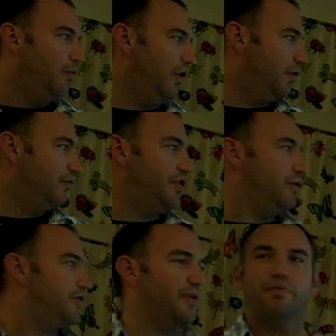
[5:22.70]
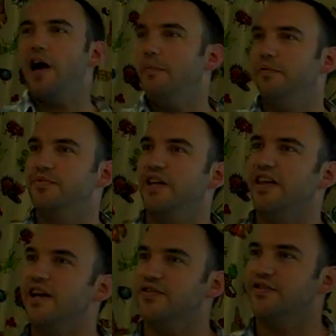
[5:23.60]
will reduce the problem to
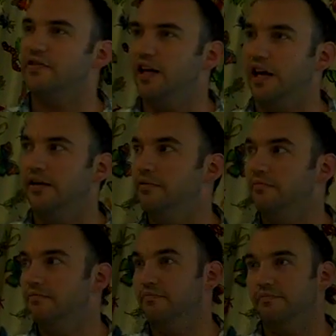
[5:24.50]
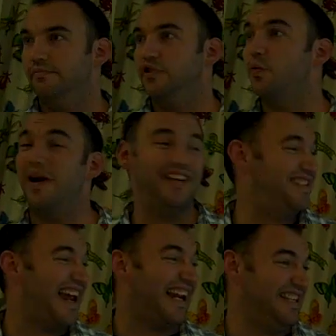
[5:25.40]
this in 20
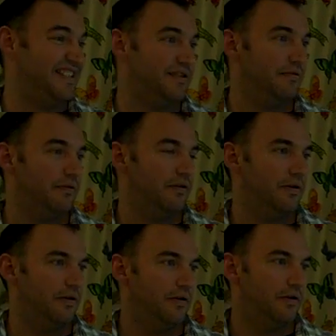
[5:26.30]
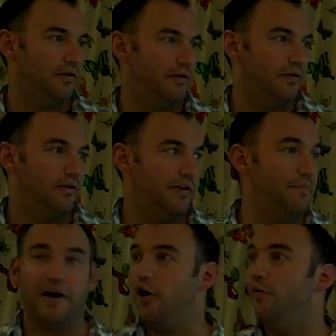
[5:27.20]
seconds, then
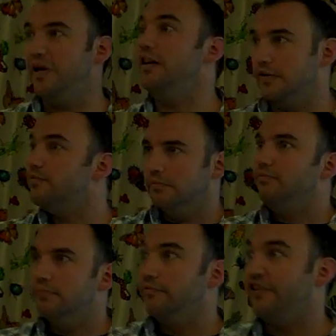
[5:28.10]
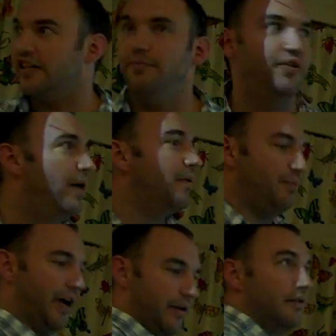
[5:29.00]
by all means, flexible number
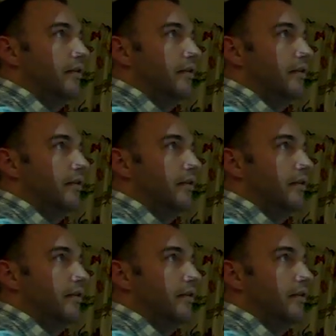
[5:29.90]
play,